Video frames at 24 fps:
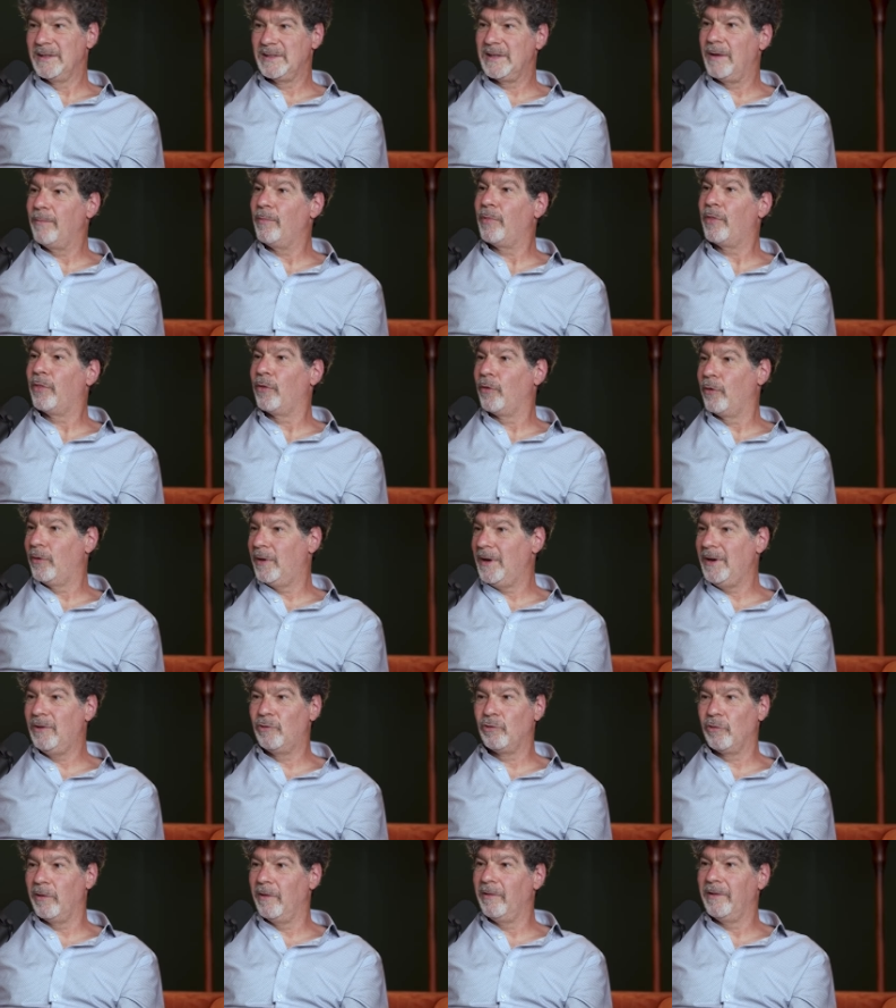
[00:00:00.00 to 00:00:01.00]
some
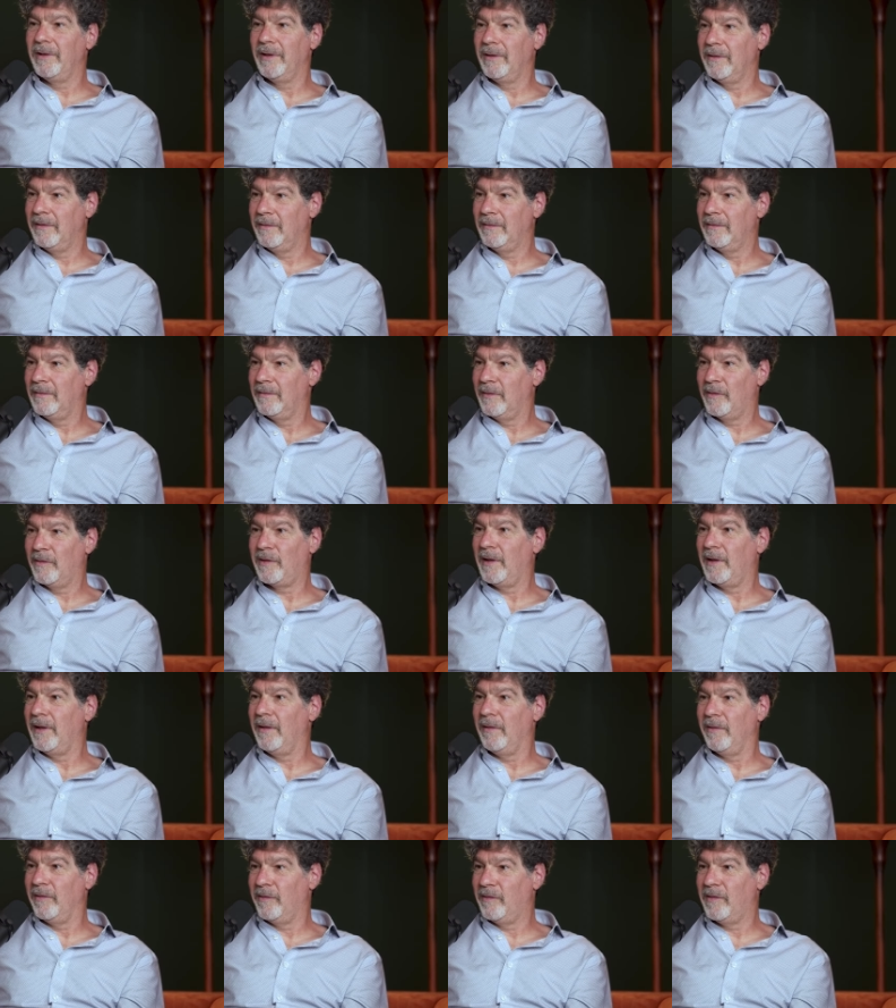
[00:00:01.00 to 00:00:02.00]
thirty trillion
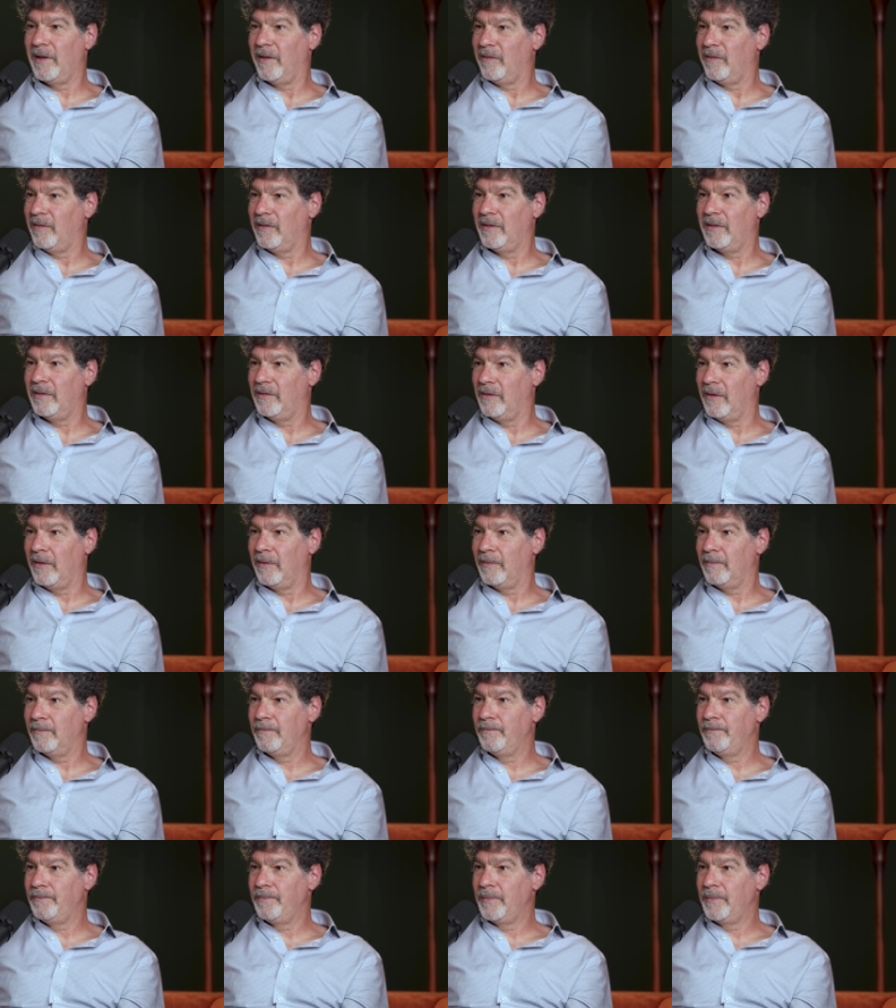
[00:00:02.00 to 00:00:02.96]
cells as an adult.